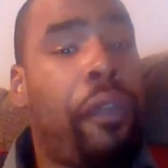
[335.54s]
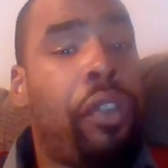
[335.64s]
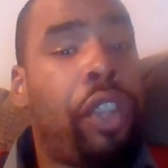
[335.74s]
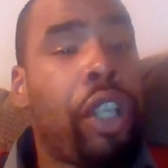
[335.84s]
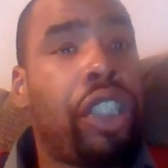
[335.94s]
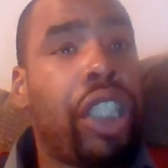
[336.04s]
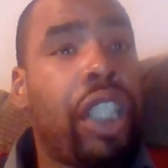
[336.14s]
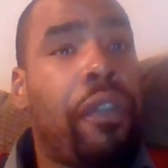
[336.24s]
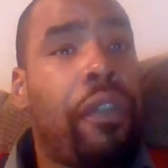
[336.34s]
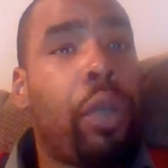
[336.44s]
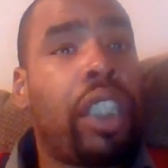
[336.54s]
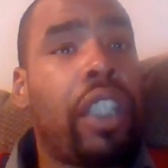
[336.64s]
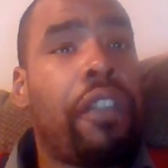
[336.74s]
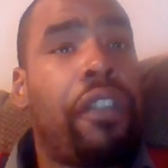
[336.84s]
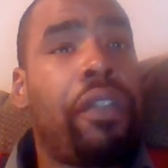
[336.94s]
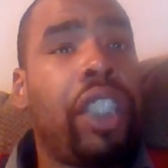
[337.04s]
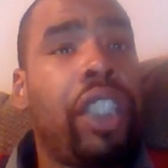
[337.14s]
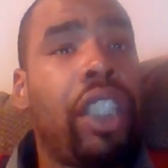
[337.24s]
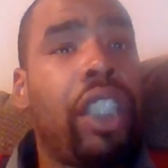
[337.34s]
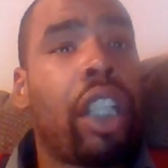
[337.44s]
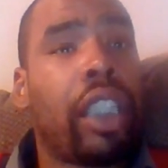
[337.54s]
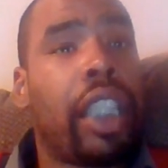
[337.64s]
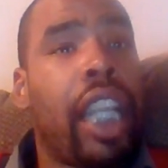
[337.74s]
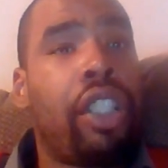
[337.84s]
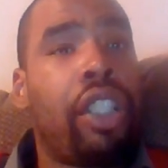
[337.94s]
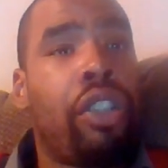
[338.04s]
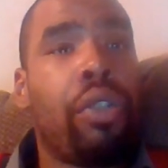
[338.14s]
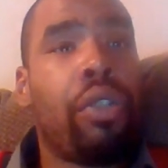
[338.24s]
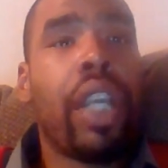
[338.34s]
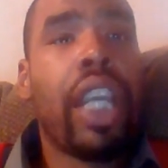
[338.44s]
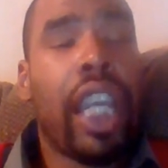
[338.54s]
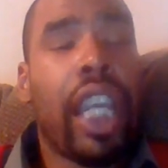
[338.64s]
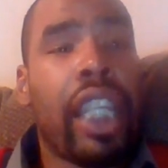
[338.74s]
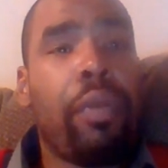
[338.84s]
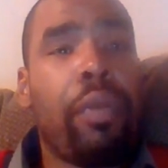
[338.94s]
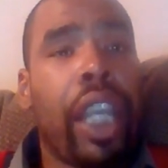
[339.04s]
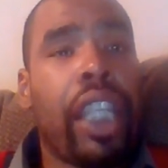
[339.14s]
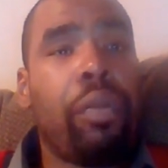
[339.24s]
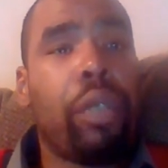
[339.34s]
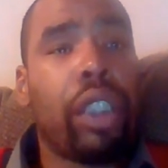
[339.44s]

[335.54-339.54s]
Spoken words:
13, 14, 15 yards a catch too, and he was